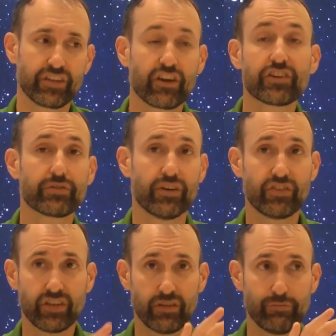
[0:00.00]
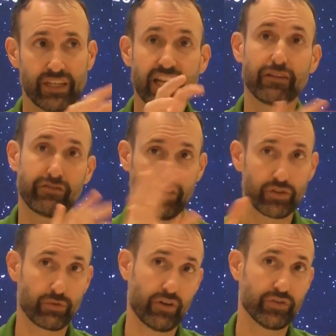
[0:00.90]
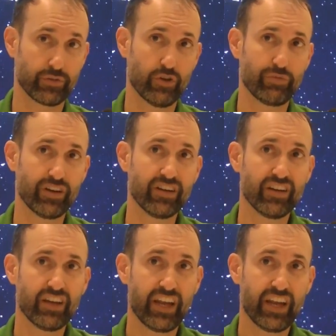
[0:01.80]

characterize the magnetic field around Europa.